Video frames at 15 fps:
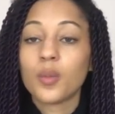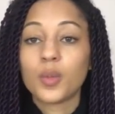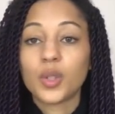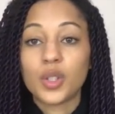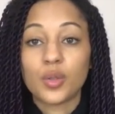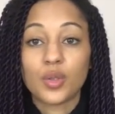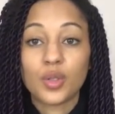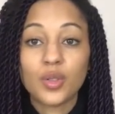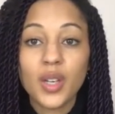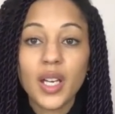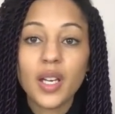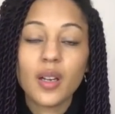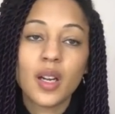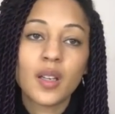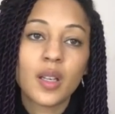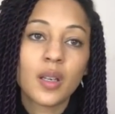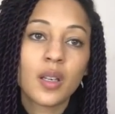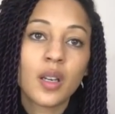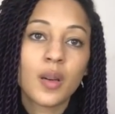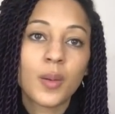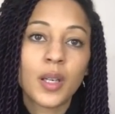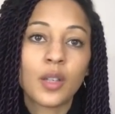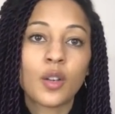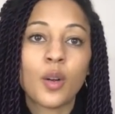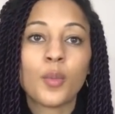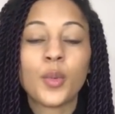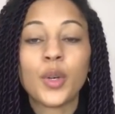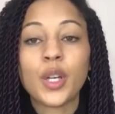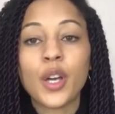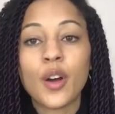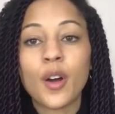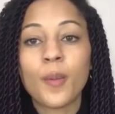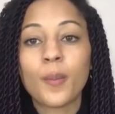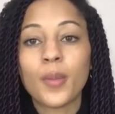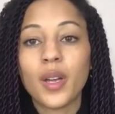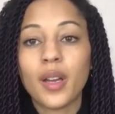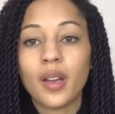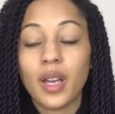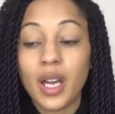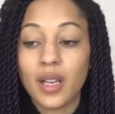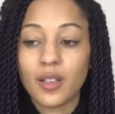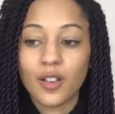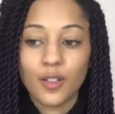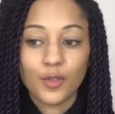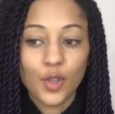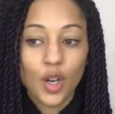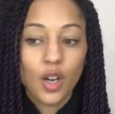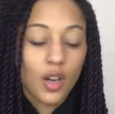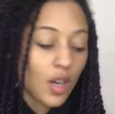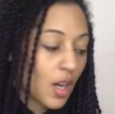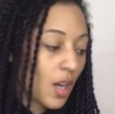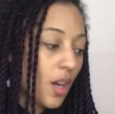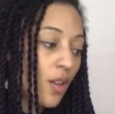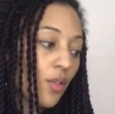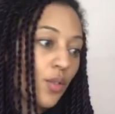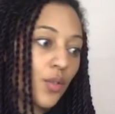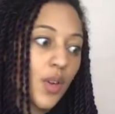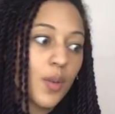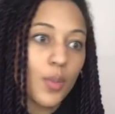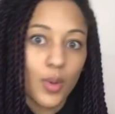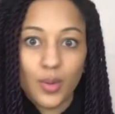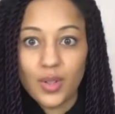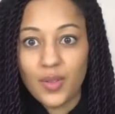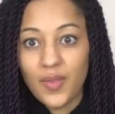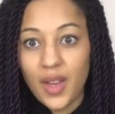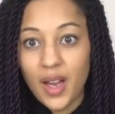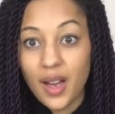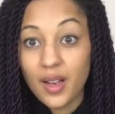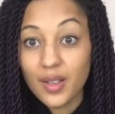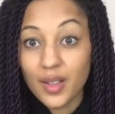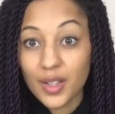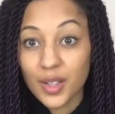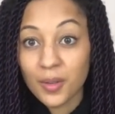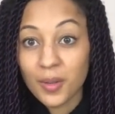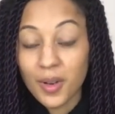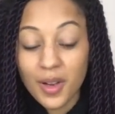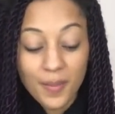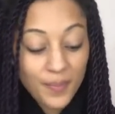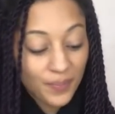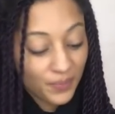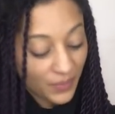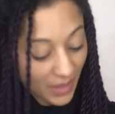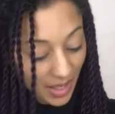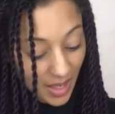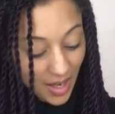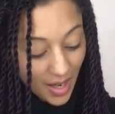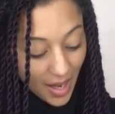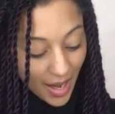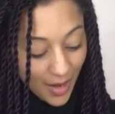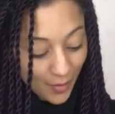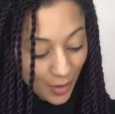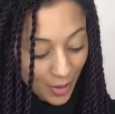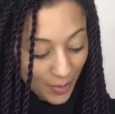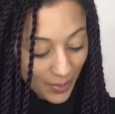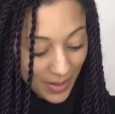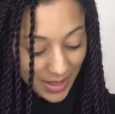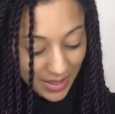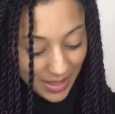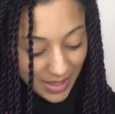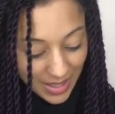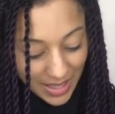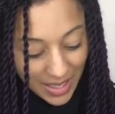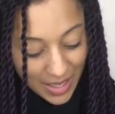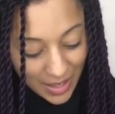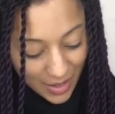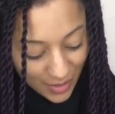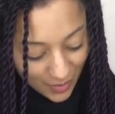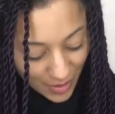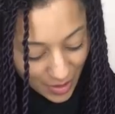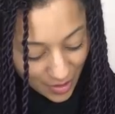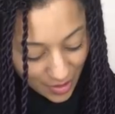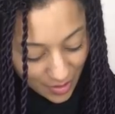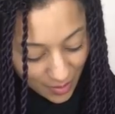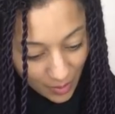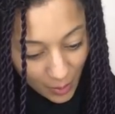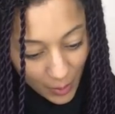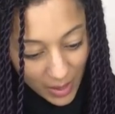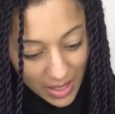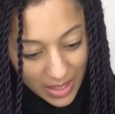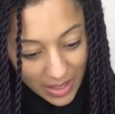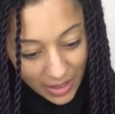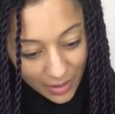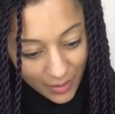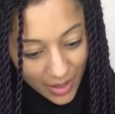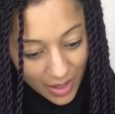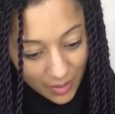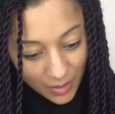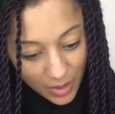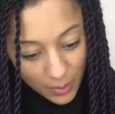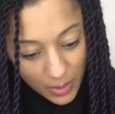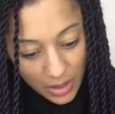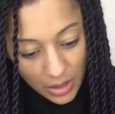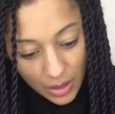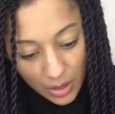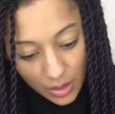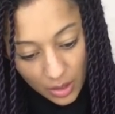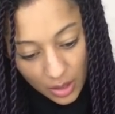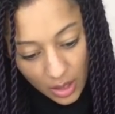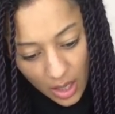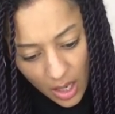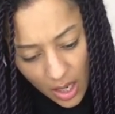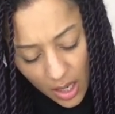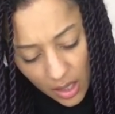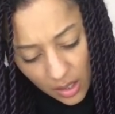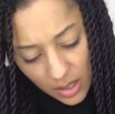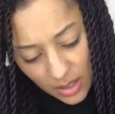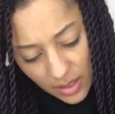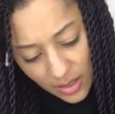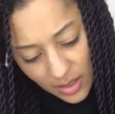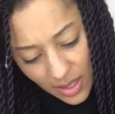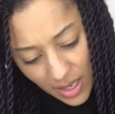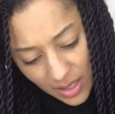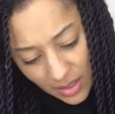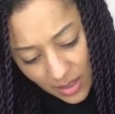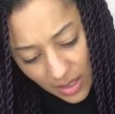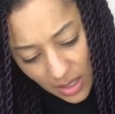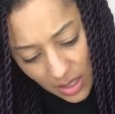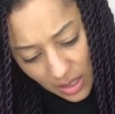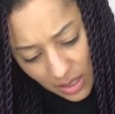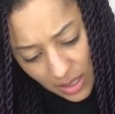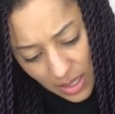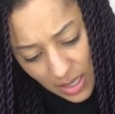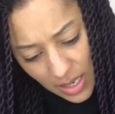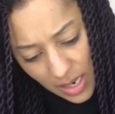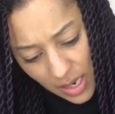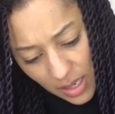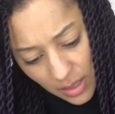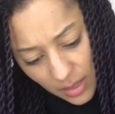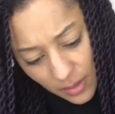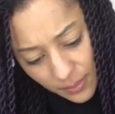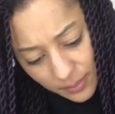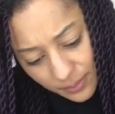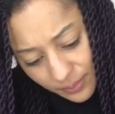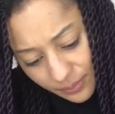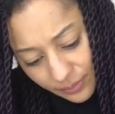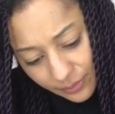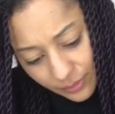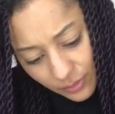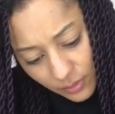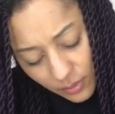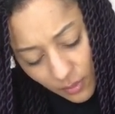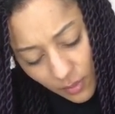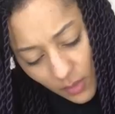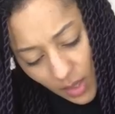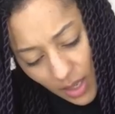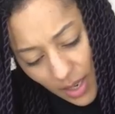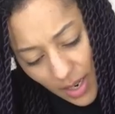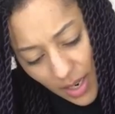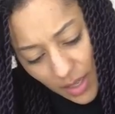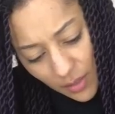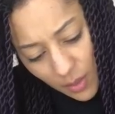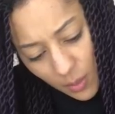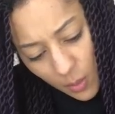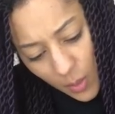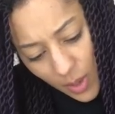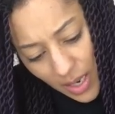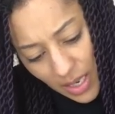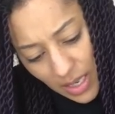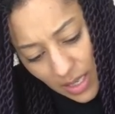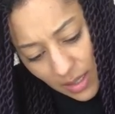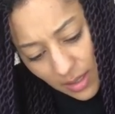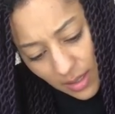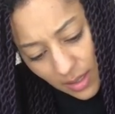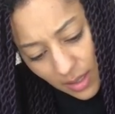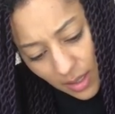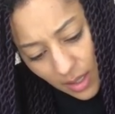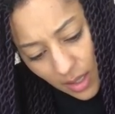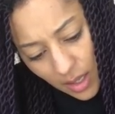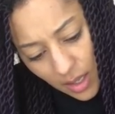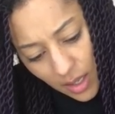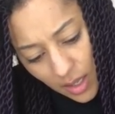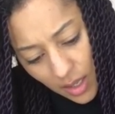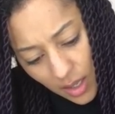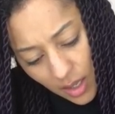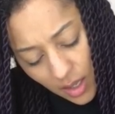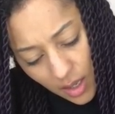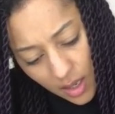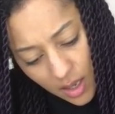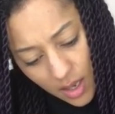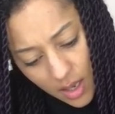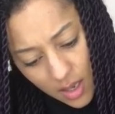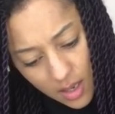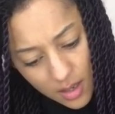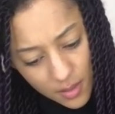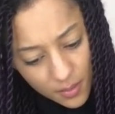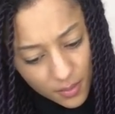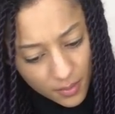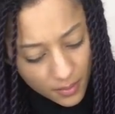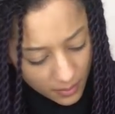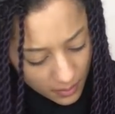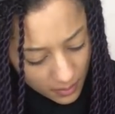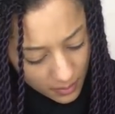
which was great and then I went and got more yarn but again I've got three balls of that so um, I've got plenty of yarn waiting around to be used and it says that you need Aran weight. Um,